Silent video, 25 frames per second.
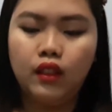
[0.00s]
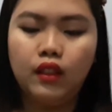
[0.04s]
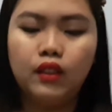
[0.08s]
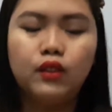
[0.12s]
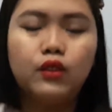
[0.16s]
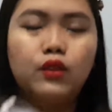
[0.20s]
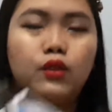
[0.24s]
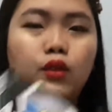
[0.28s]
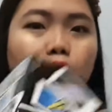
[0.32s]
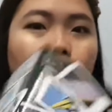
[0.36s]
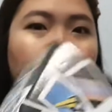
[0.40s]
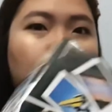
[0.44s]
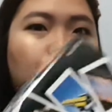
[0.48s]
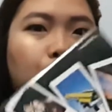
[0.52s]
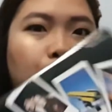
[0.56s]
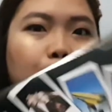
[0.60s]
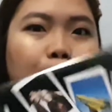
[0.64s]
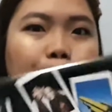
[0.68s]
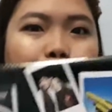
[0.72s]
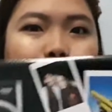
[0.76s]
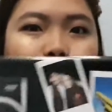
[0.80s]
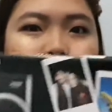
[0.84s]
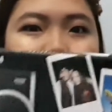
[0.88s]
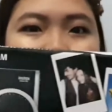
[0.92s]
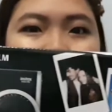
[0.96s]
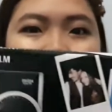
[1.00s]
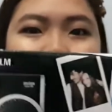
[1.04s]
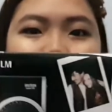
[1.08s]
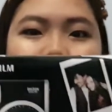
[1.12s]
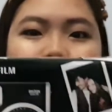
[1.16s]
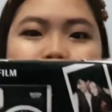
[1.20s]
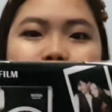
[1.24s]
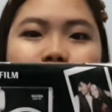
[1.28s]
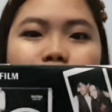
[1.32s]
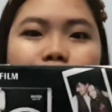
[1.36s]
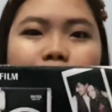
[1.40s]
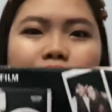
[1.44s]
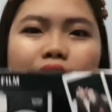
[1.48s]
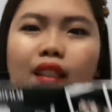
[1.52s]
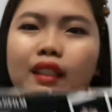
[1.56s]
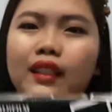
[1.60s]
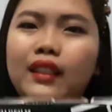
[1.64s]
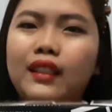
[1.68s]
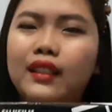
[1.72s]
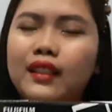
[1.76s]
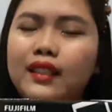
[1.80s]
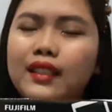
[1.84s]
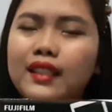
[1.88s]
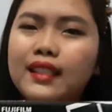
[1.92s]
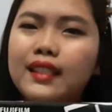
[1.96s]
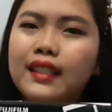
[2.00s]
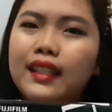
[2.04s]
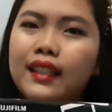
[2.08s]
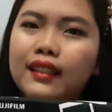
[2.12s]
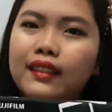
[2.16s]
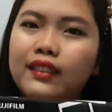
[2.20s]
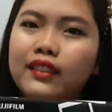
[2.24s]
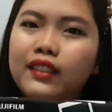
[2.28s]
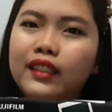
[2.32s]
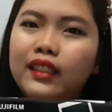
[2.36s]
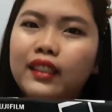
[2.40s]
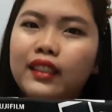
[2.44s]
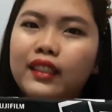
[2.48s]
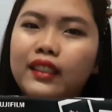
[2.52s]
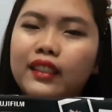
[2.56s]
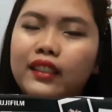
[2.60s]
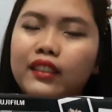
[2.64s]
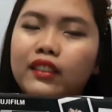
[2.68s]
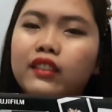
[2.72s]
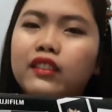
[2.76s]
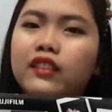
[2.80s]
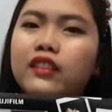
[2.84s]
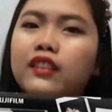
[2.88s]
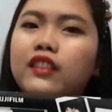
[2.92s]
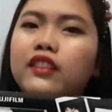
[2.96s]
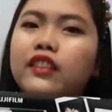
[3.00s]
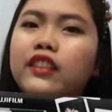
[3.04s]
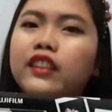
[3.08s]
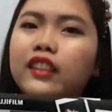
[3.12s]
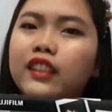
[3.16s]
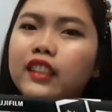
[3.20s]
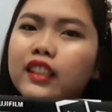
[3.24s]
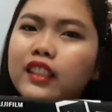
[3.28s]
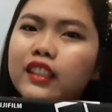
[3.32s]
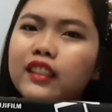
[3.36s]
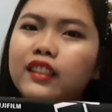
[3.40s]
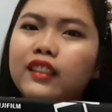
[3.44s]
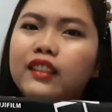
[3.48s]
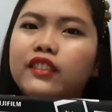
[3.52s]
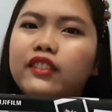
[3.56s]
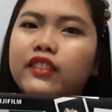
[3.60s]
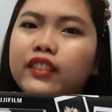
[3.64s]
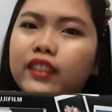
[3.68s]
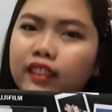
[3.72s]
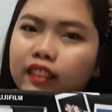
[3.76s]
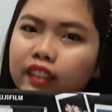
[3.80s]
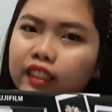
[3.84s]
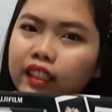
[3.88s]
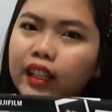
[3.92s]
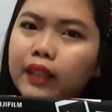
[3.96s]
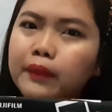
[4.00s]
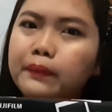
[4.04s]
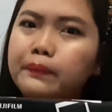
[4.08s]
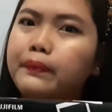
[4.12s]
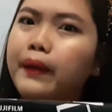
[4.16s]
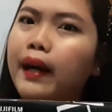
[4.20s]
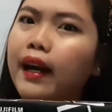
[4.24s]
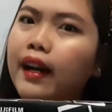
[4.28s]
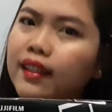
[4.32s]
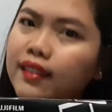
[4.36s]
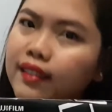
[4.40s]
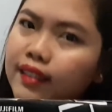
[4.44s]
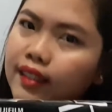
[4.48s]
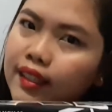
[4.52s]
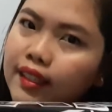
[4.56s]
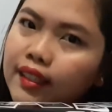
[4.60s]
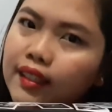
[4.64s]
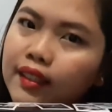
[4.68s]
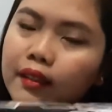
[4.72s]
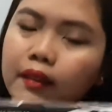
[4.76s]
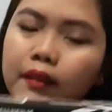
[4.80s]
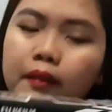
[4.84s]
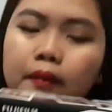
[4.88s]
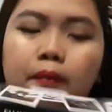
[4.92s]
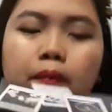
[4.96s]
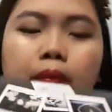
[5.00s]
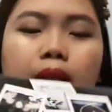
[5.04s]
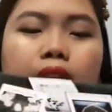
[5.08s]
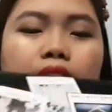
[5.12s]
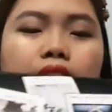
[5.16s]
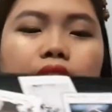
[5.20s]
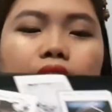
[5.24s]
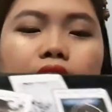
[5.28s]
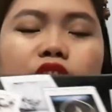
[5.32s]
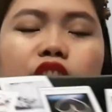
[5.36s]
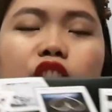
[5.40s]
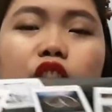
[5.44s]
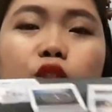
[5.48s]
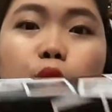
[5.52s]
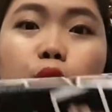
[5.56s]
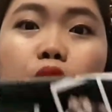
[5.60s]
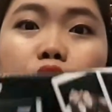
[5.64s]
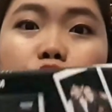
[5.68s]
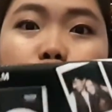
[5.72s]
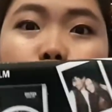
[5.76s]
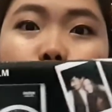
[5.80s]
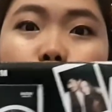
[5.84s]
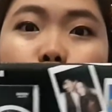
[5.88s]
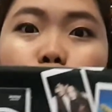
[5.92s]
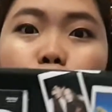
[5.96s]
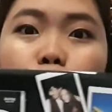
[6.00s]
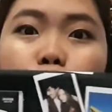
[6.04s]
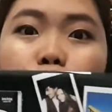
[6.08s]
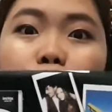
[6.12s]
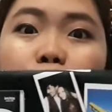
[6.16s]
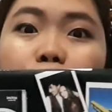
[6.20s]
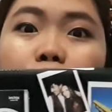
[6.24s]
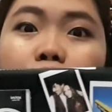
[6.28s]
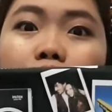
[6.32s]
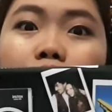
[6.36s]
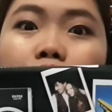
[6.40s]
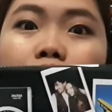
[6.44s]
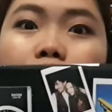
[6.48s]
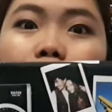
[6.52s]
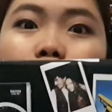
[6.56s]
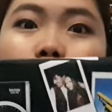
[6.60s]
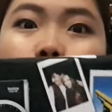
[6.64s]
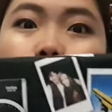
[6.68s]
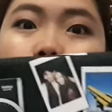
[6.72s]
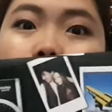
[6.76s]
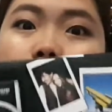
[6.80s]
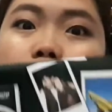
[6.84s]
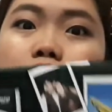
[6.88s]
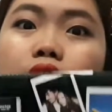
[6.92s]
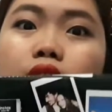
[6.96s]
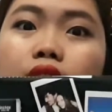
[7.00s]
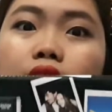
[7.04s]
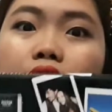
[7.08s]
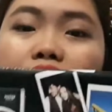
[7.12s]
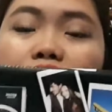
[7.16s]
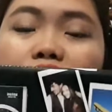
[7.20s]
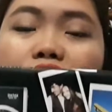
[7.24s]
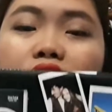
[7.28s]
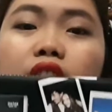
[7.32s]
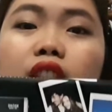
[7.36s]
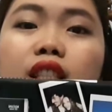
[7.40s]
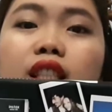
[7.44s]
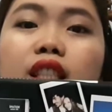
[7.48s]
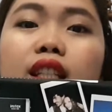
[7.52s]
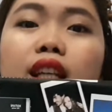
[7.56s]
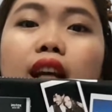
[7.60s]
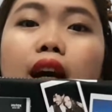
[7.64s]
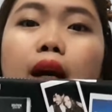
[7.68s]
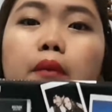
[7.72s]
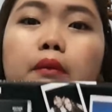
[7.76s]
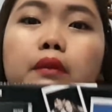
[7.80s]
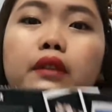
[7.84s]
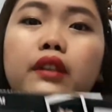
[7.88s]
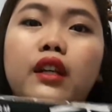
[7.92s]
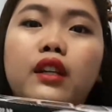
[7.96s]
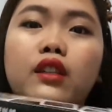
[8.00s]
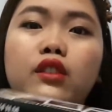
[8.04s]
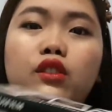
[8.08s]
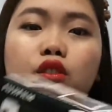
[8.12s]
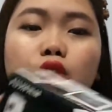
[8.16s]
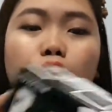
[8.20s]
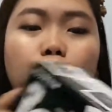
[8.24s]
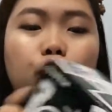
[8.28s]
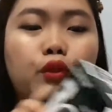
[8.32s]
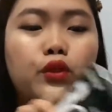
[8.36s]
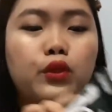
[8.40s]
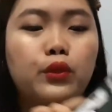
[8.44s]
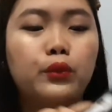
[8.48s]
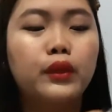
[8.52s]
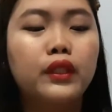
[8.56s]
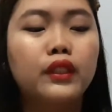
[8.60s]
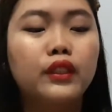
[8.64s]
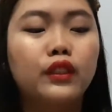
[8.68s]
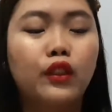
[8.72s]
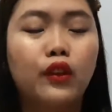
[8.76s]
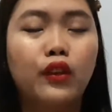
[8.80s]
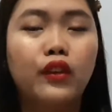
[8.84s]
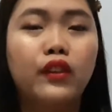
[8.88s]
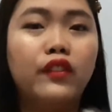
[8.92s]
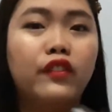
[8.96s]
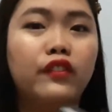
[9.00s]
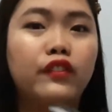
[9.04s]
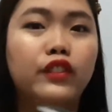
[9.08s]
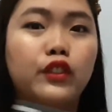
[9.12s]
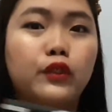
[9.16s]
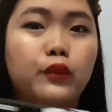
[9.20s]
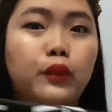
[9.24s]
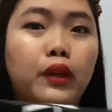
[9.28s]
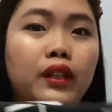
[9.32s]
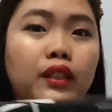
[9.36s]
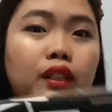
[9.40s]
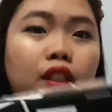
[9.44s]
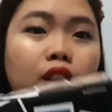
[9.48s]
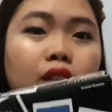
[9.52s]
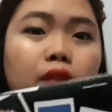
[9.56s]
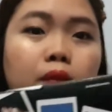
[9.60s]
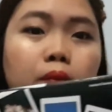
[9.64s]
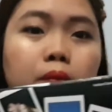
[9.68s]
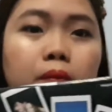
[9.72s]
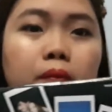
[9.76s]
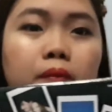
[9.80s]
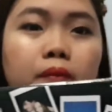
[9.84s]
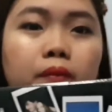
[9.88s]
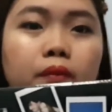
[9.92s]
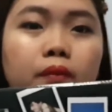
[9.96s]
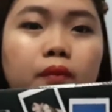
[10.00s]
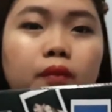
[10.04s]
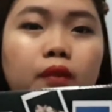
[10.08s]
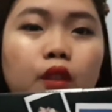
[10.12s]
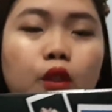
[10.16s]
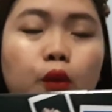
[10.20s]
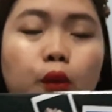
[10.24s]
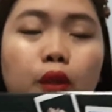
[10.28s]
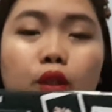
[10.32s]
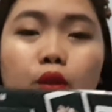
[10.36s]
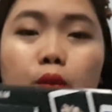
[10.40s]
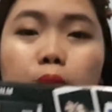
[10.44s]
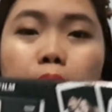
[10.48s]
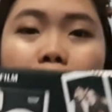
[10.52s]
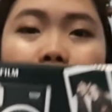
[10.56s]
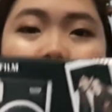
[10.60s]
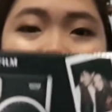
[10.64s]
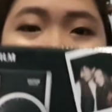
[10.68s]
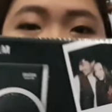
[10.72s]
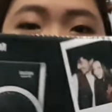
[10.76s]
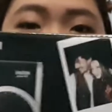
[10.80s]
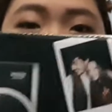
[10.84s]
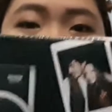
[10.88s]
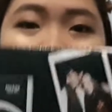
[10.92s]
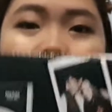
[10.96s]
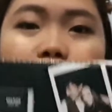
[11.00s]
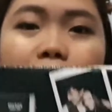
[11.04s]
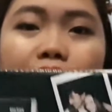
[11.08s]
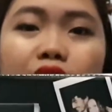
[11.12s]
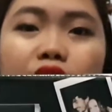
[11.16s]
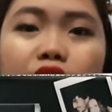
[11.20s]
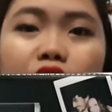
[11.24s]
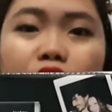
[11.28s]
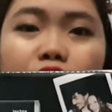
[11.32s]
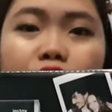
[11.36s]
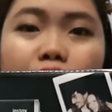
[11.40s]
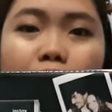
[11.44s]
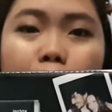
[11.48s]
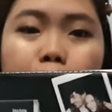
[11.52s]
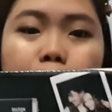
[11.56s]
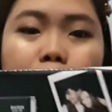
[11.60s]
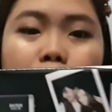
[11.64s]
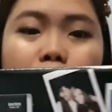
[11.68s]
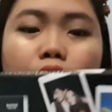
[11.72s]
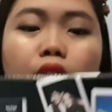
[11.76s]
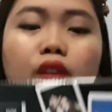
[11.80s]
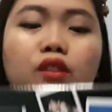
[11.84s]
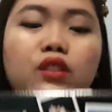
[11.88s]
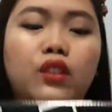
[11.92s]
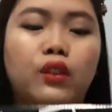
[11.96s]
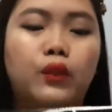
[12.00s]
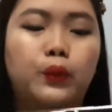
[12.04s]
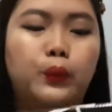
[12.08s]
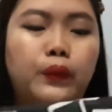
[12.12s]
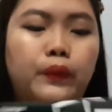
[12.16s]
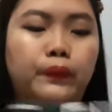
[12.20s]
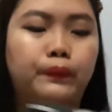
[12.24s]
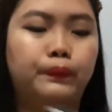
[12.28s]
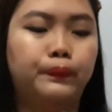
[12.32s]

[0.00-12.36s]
So it's not really unboxing, but I just want to show you what's inside of this camera, so you will know if you want to buy this kind of camera also.